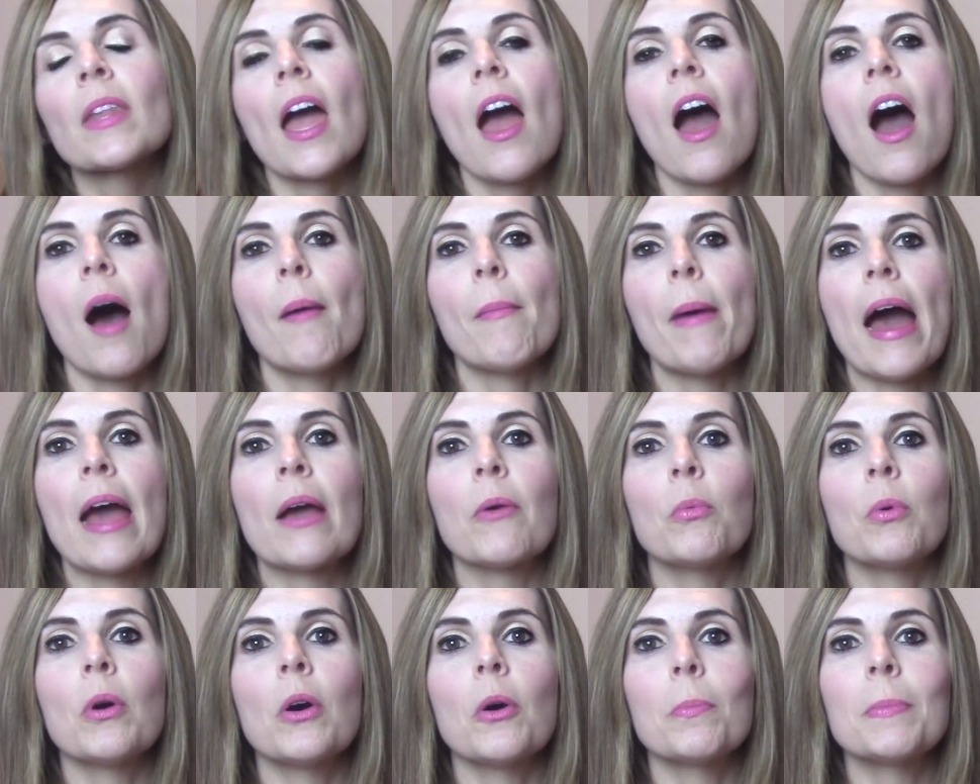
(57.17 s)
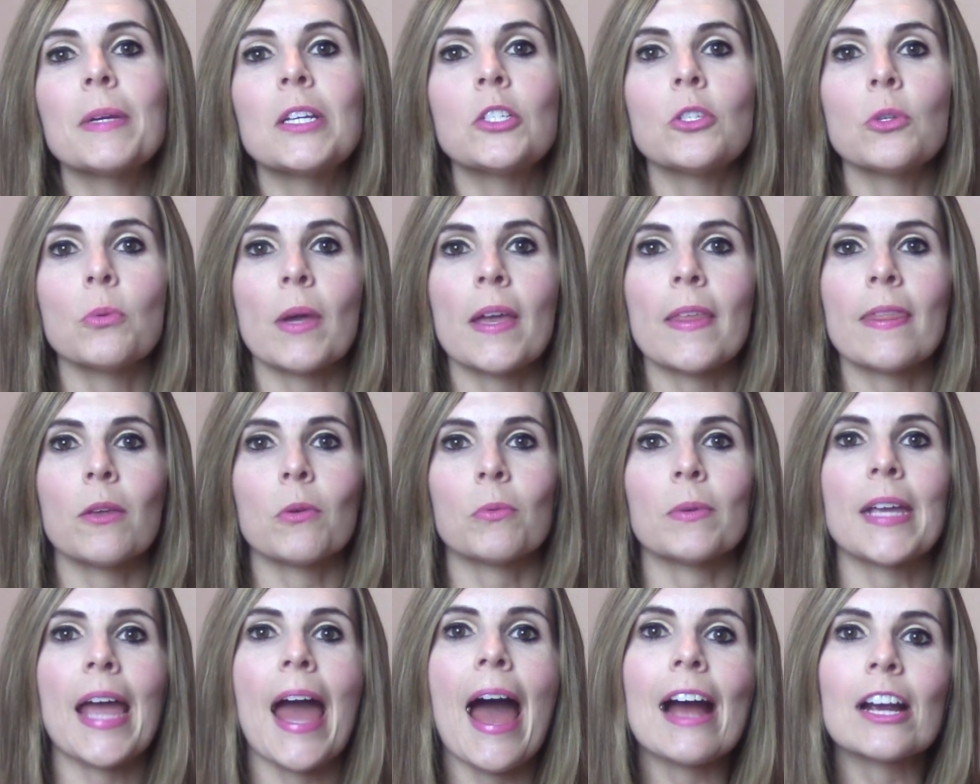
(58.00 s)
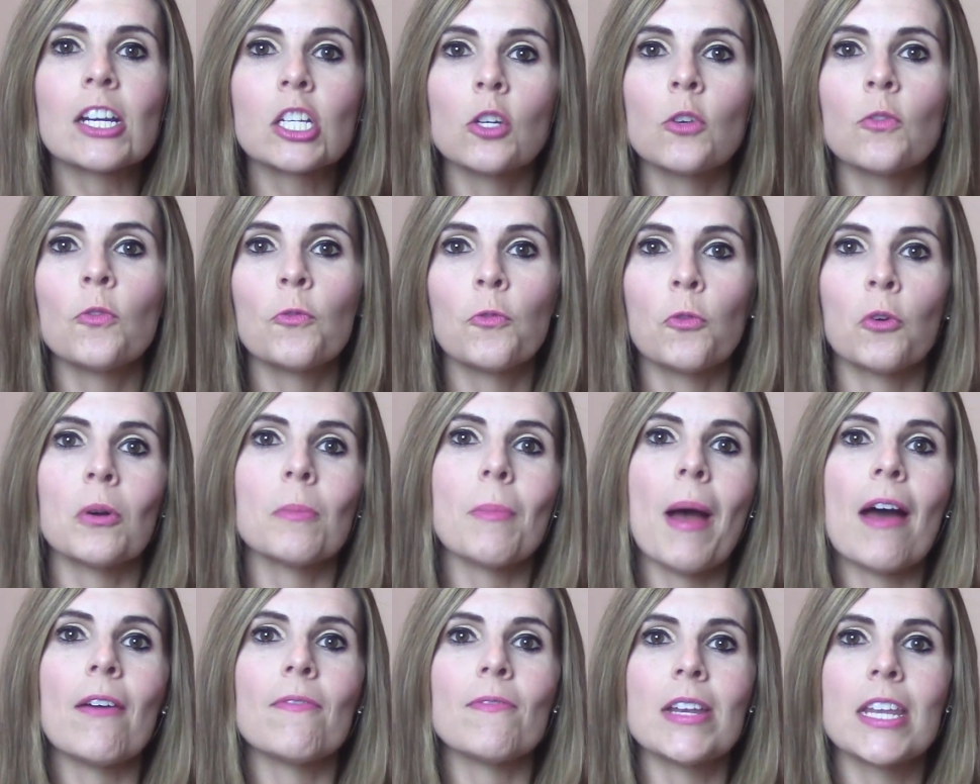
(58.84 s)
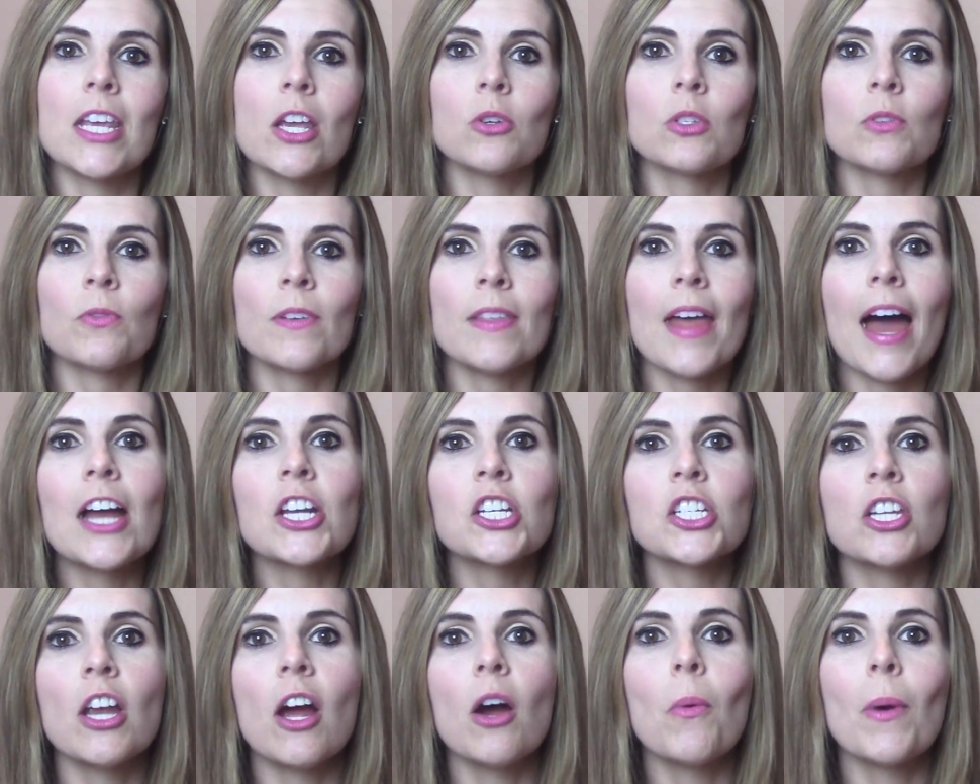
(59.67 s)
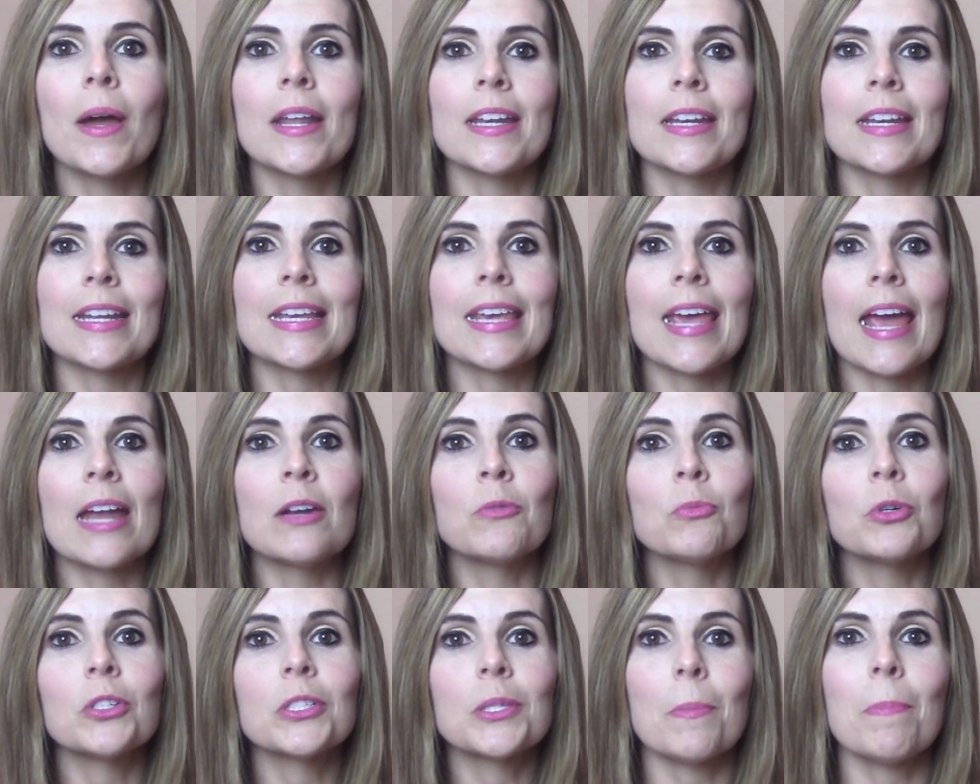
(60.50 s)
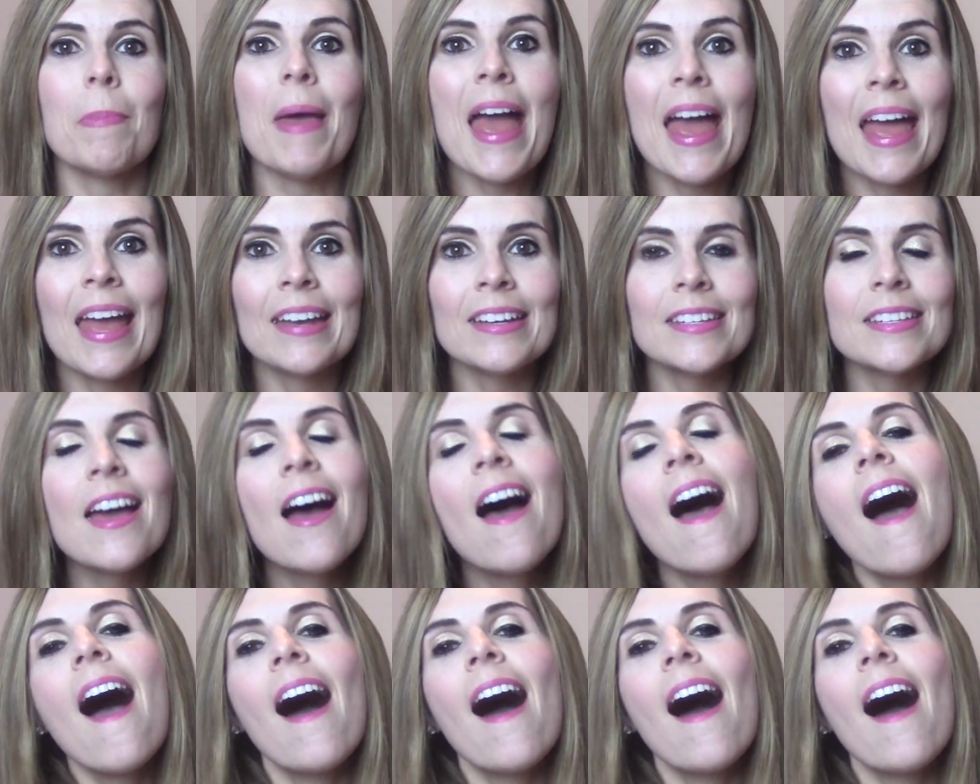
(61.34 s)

Um, I will be doing the reaction format videos for that show and it again will depend